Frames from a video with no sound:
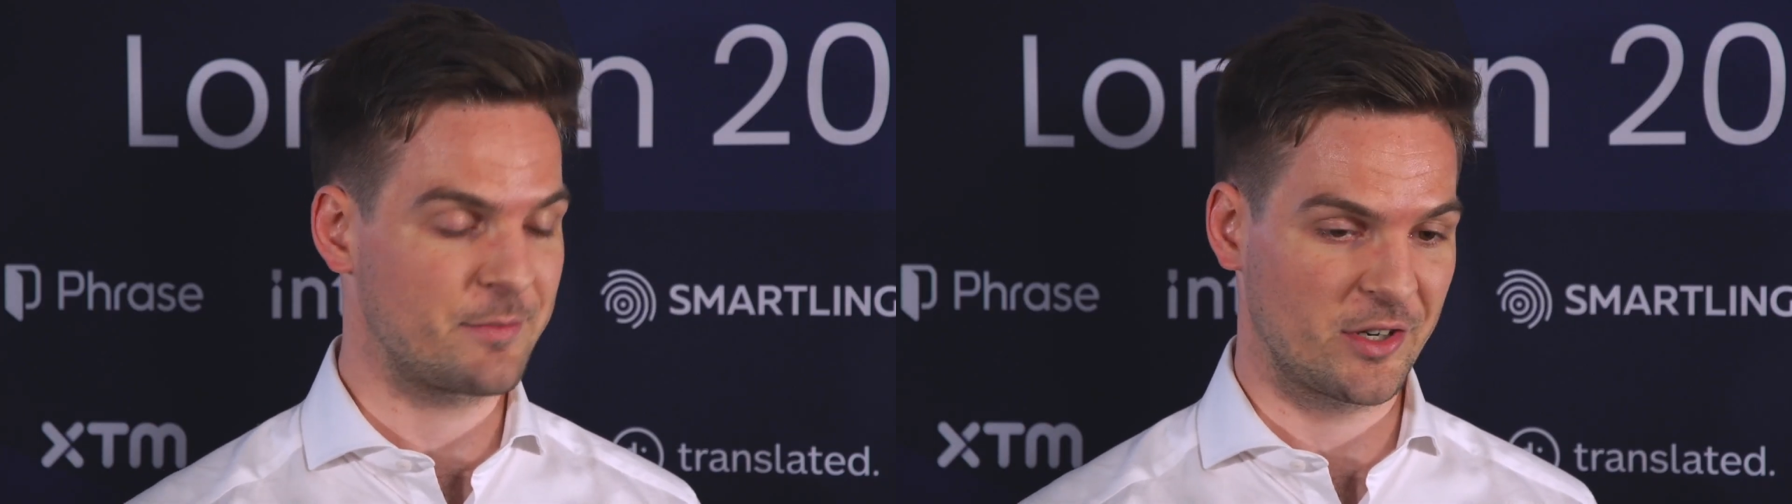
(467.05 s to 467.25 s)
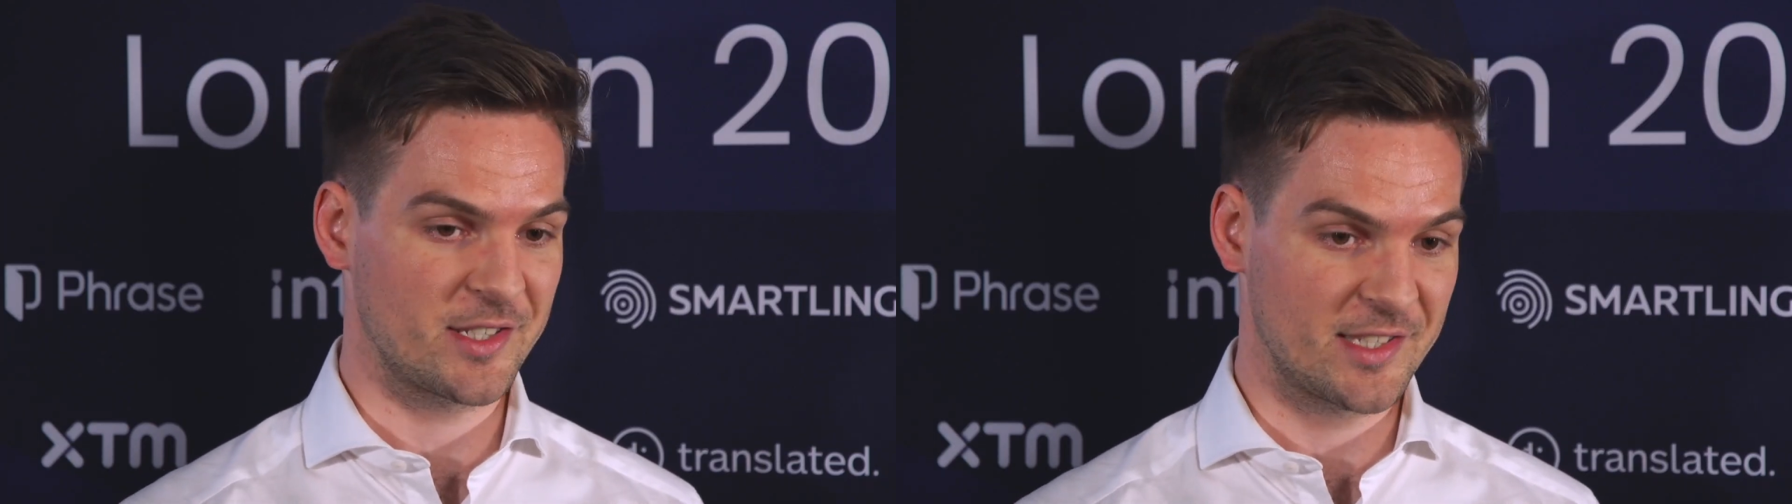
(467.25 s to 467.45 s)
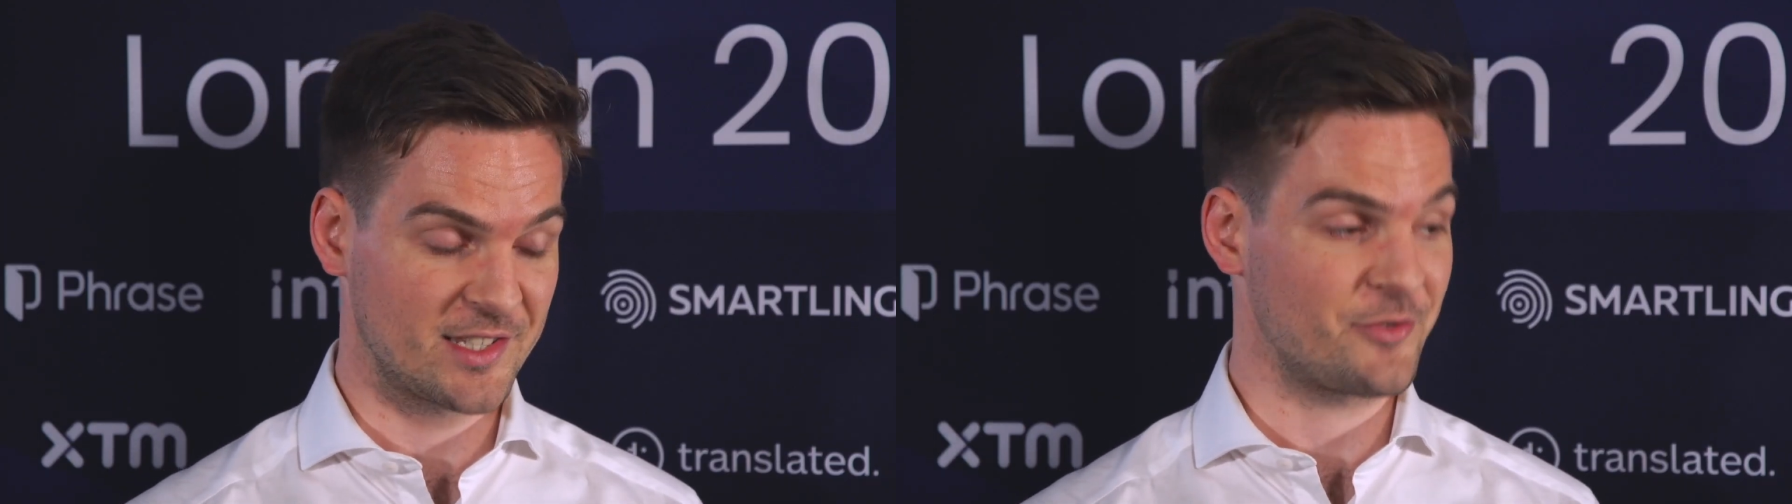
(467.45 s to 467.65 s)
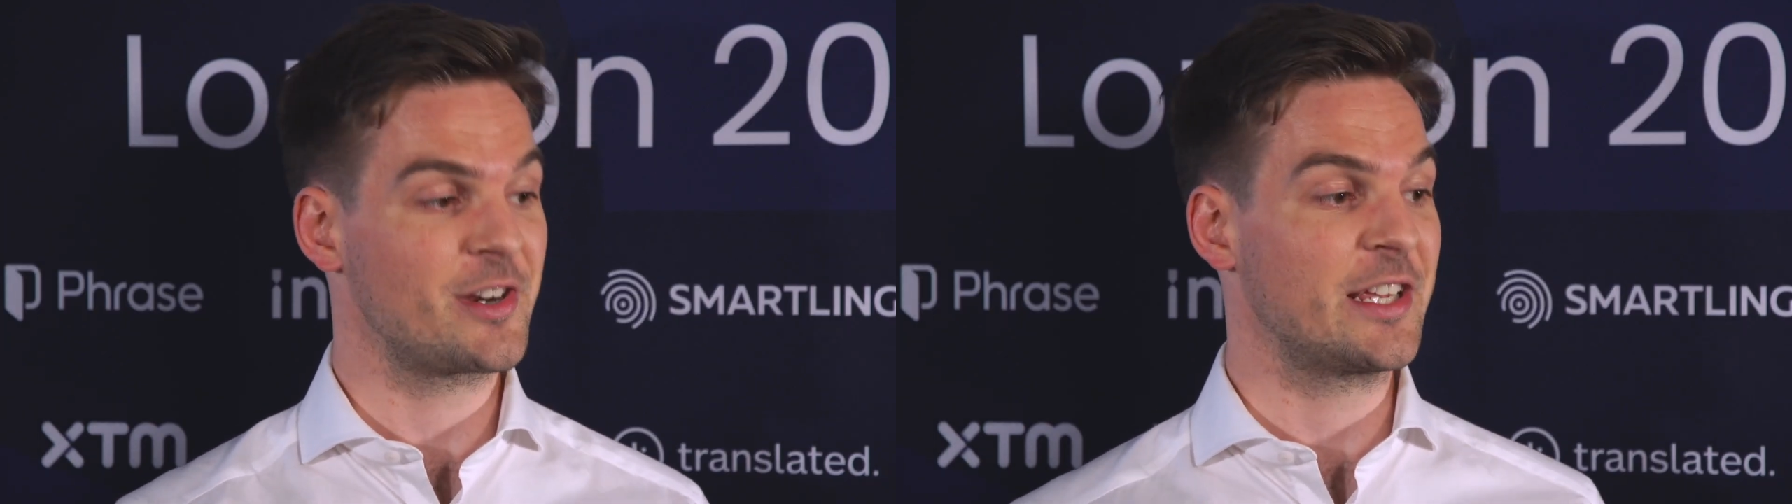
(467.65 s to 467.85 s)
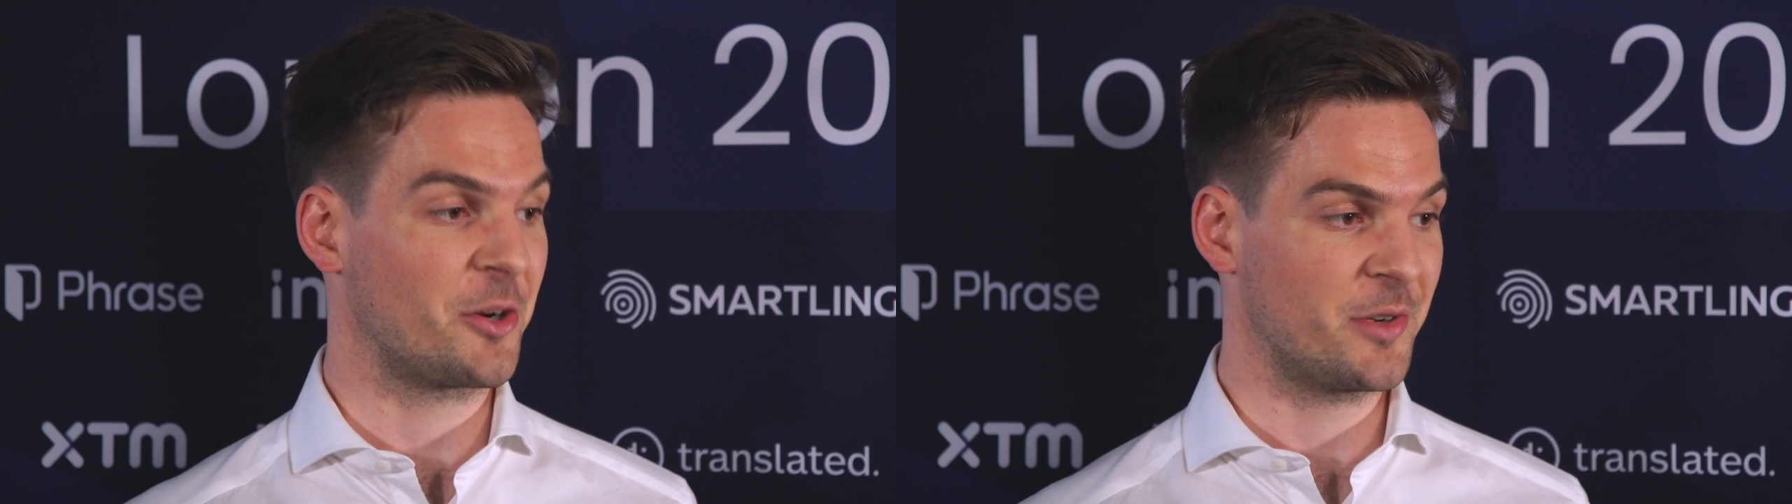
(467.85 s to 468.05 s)
because this is a
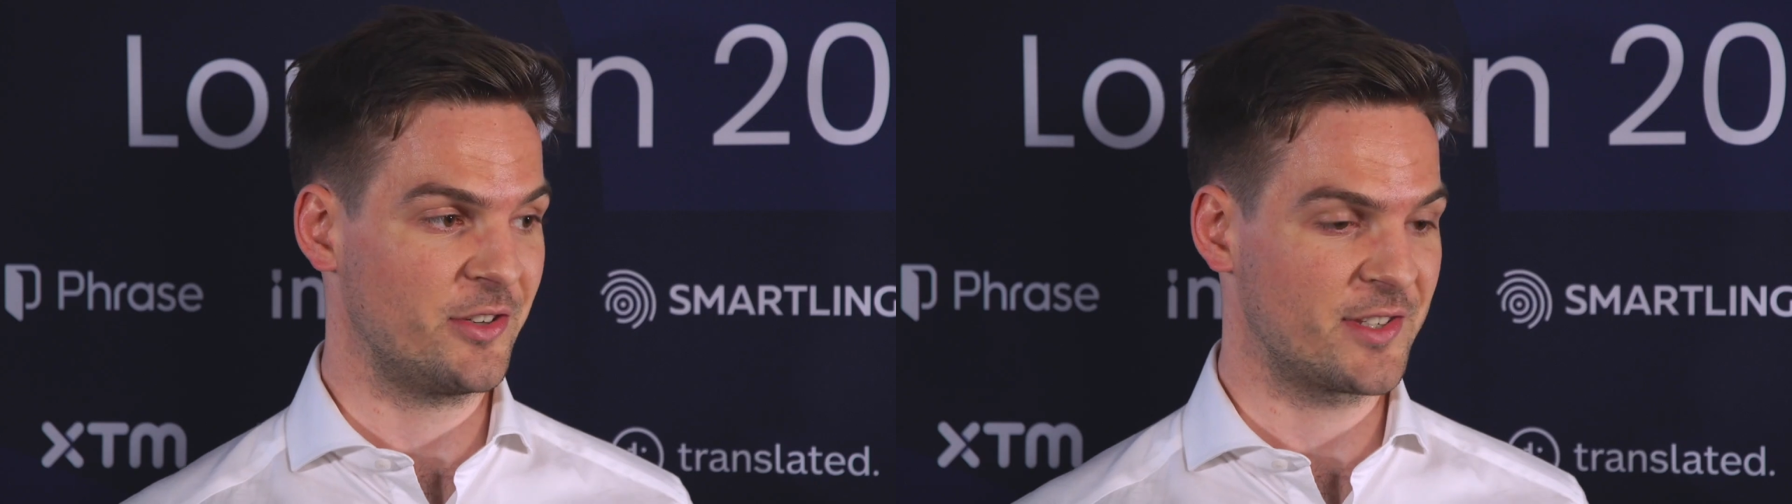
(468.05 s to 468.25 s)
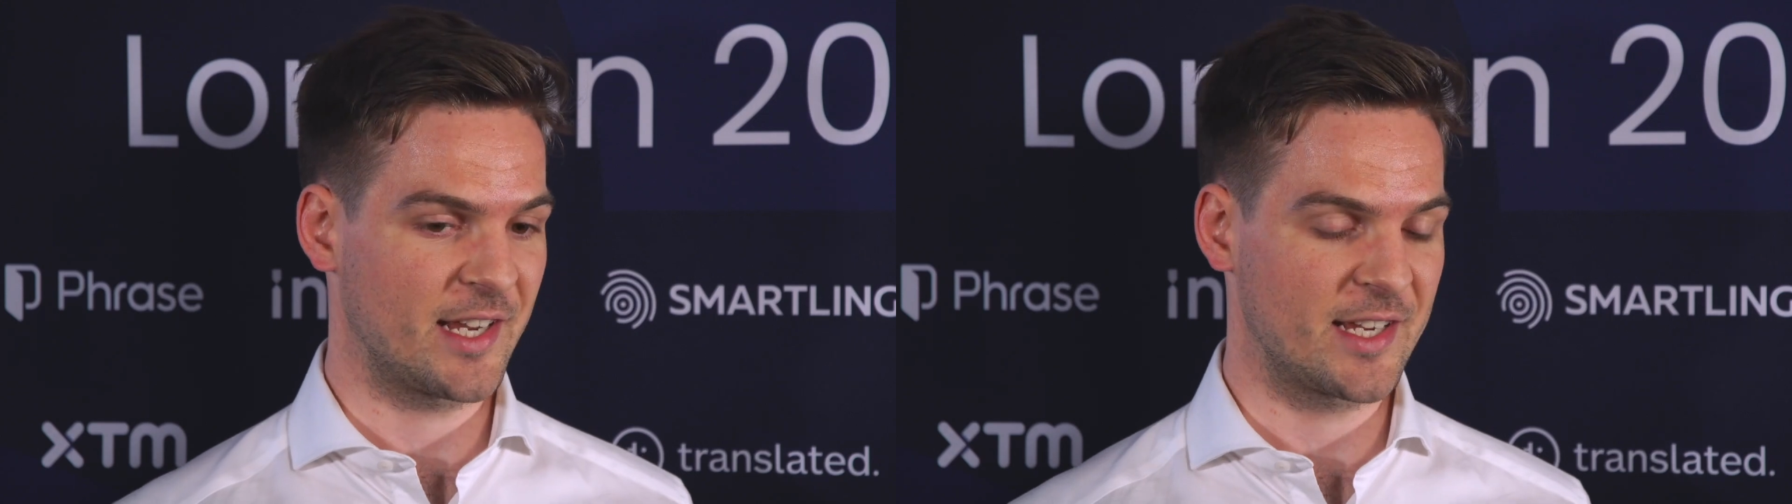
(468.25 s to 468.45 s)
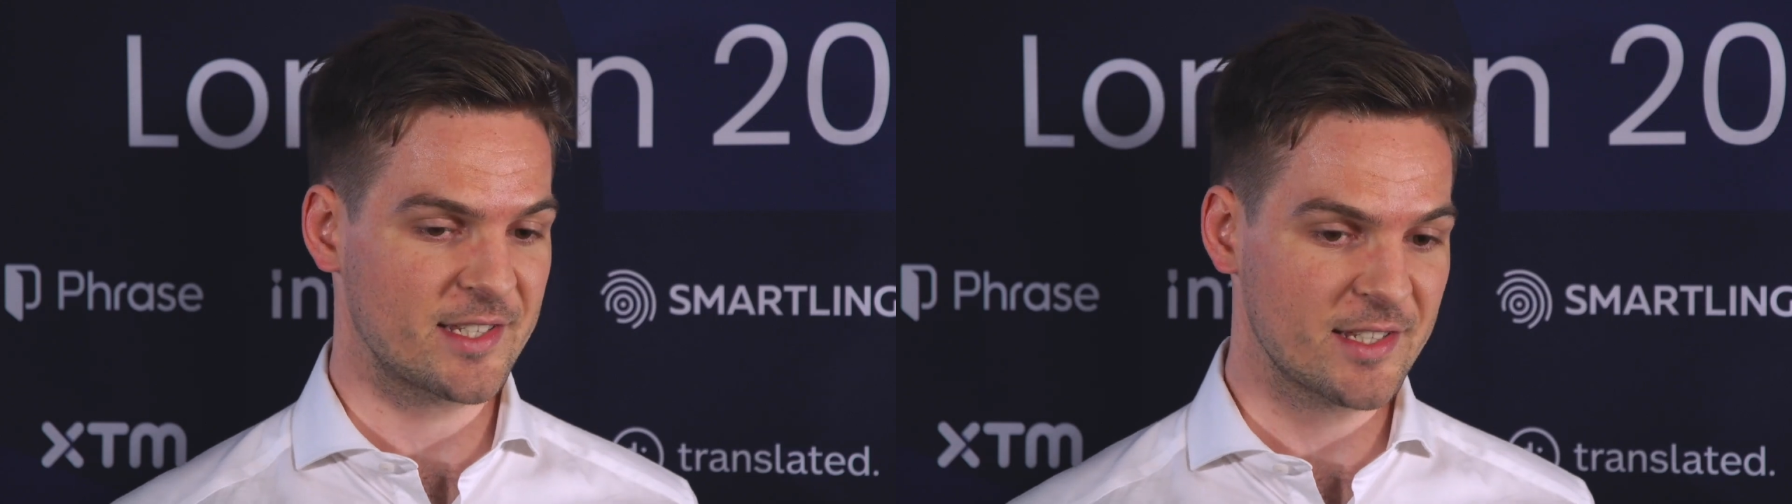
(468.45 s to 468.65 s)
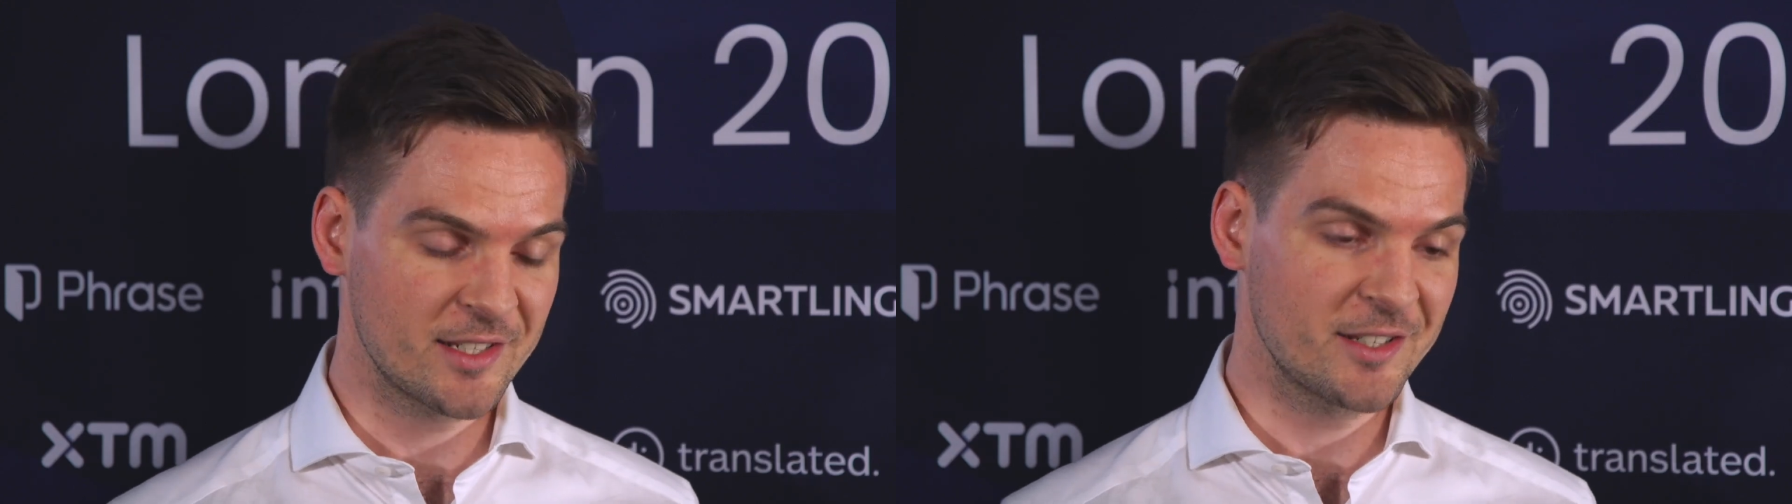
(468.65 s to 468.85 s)
really common use case.